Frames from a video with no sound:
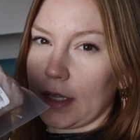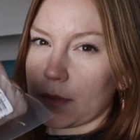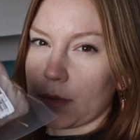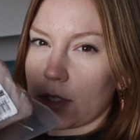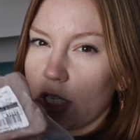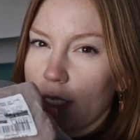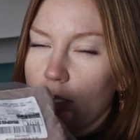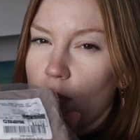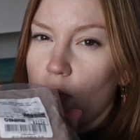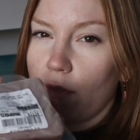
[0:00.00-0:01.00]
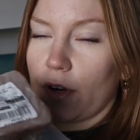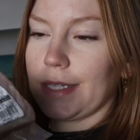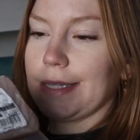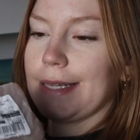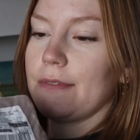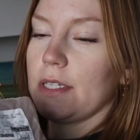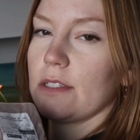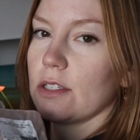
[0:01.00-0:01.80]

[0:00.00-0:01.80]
This was just over $11,